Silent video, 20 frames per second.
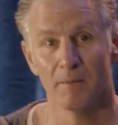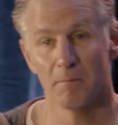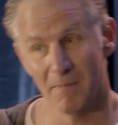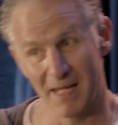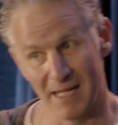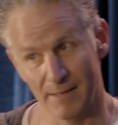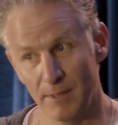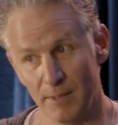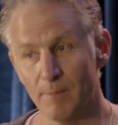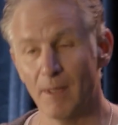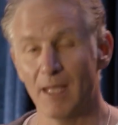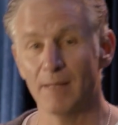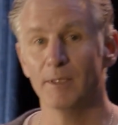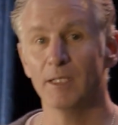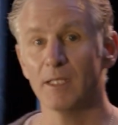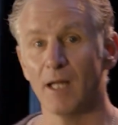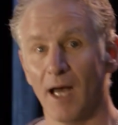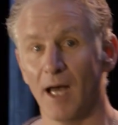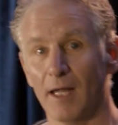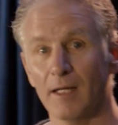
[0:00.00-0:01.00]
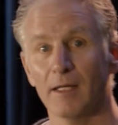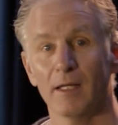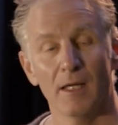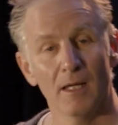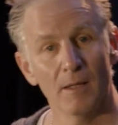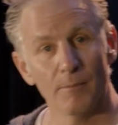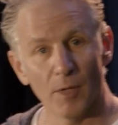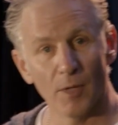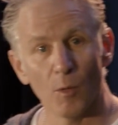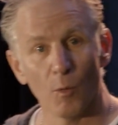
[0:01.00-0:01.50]
Maybe, maybe not.
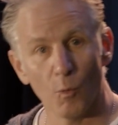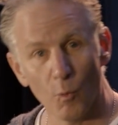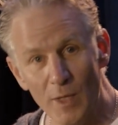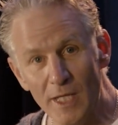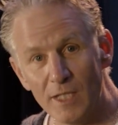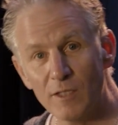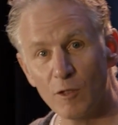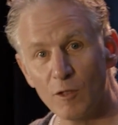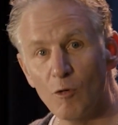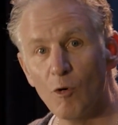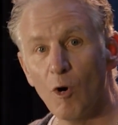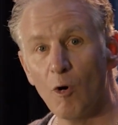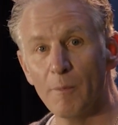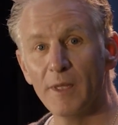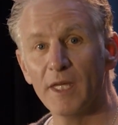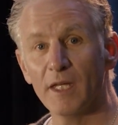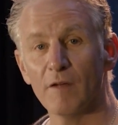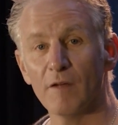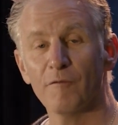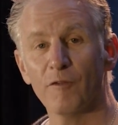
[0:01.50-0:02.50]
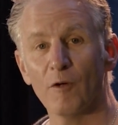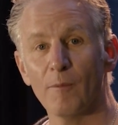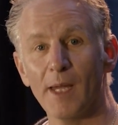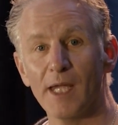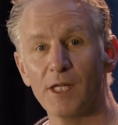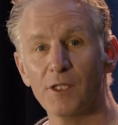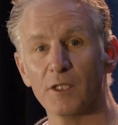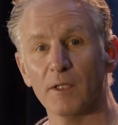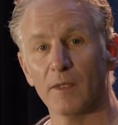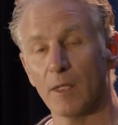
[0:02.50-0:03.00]
But we do omit
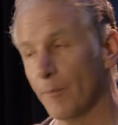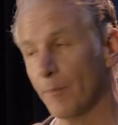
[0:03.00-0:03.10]
information.